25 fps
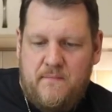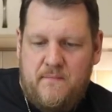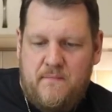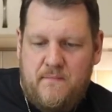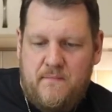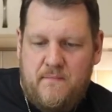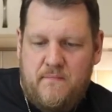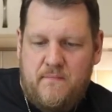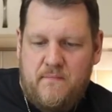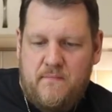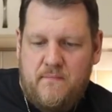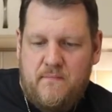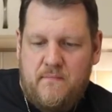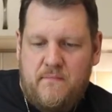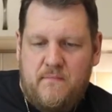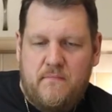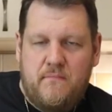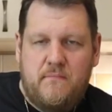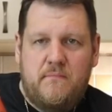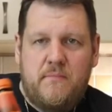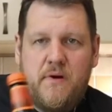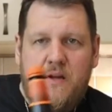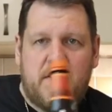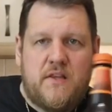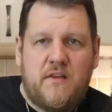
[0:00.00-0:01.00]
Hmm.
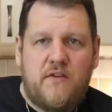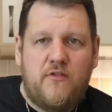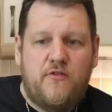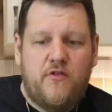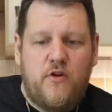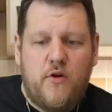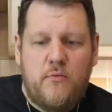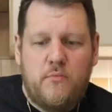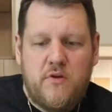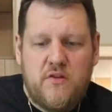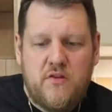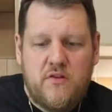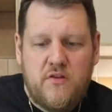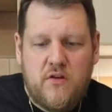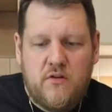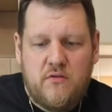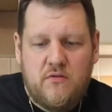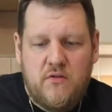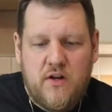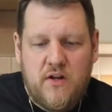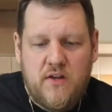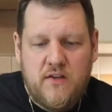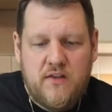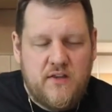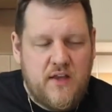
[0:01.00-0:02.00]
But the foam is not
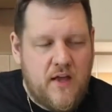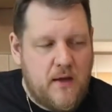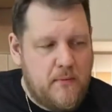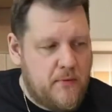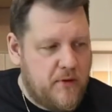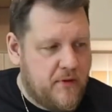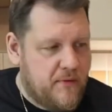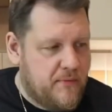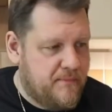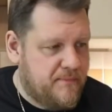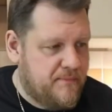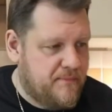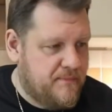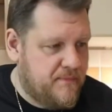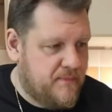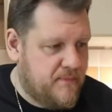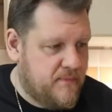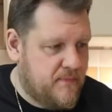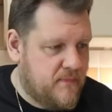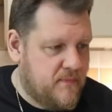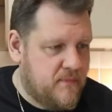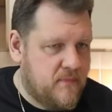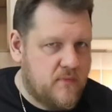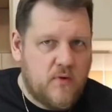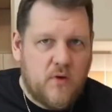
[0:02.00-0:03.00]
really stable.
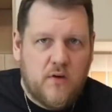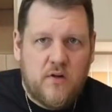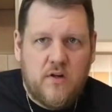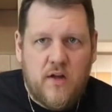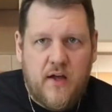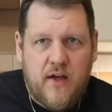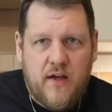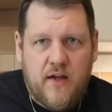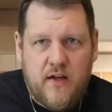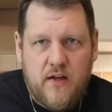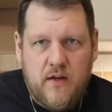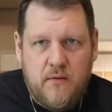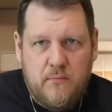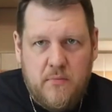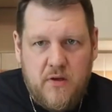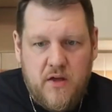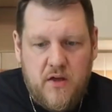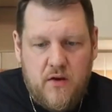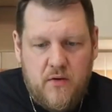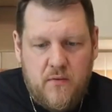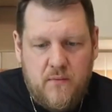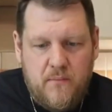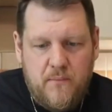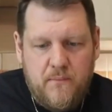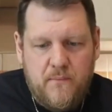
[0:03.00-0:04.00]
Not like in a
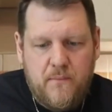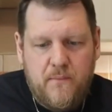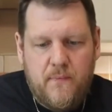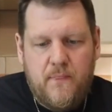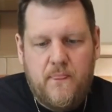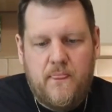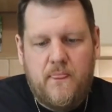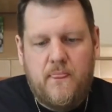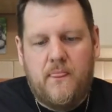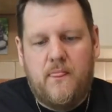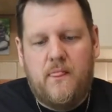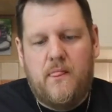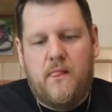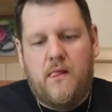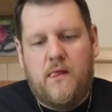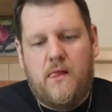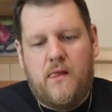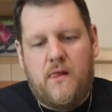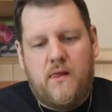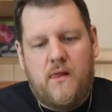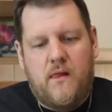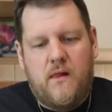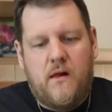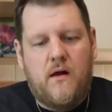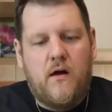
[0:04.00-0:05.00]
beer.
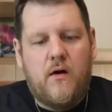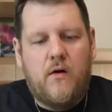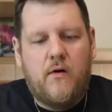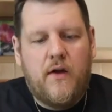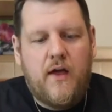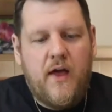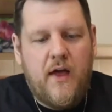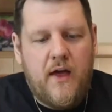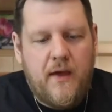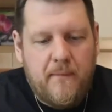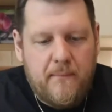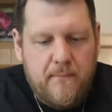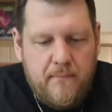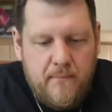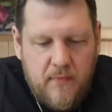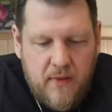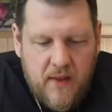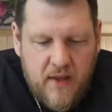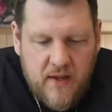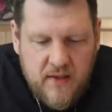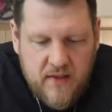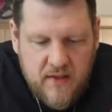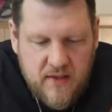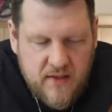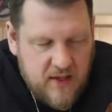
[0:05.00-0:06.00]
Okay,
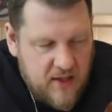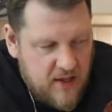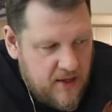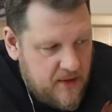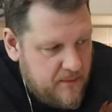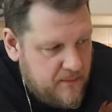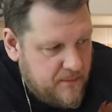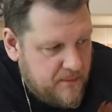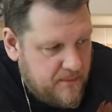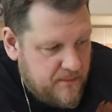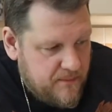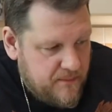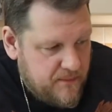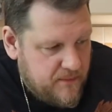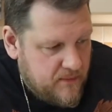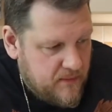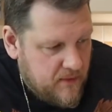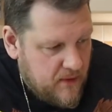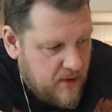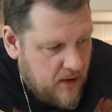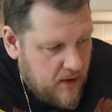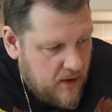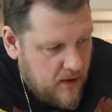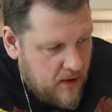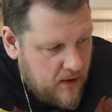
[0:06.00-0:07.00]
let's see.
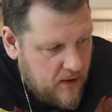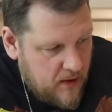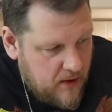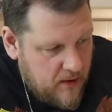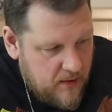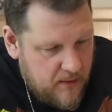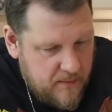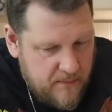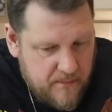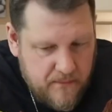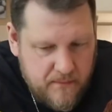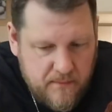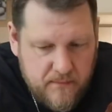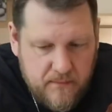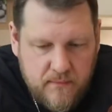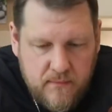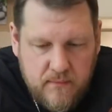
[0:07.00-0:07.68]
Um,